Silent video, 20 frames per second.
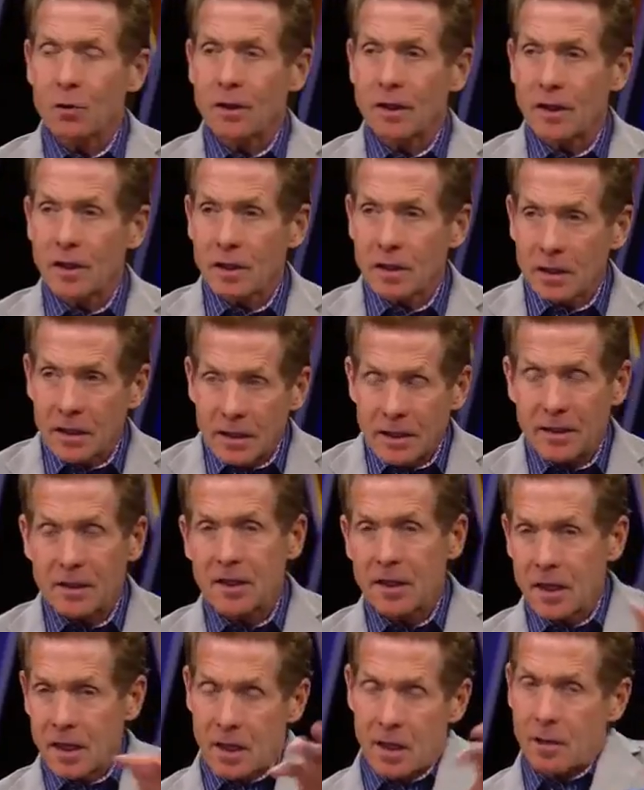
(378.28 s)
only cleaned
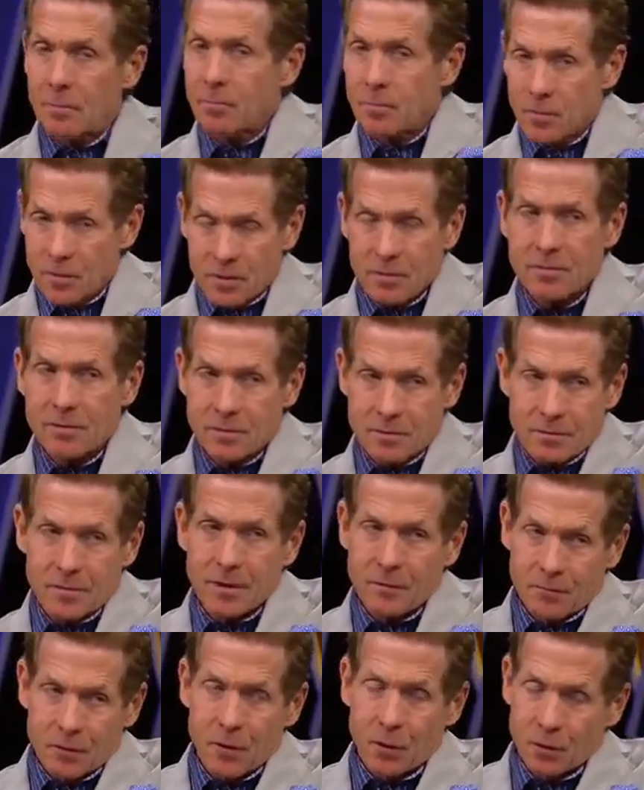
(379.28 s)
it up,
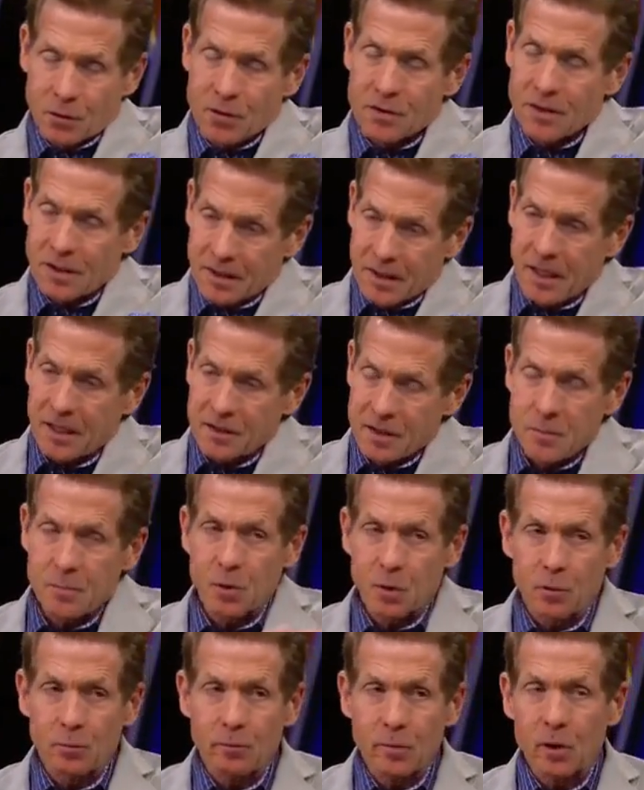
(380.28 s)
even though you say not
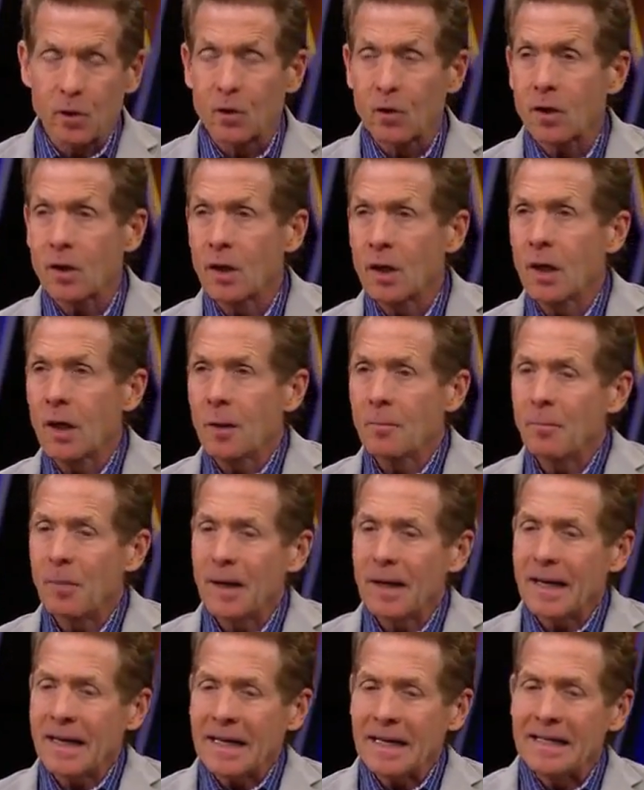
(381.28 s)
spilled milk,
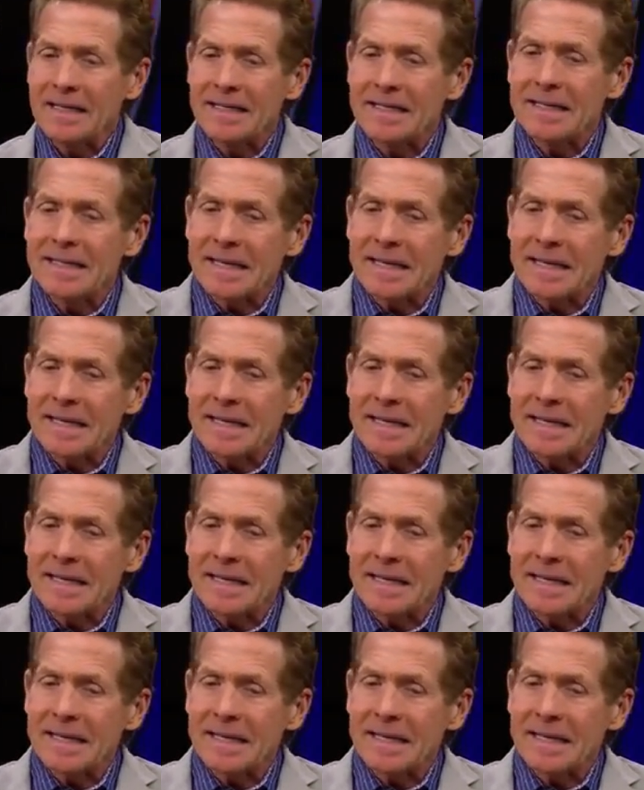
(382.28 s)
but he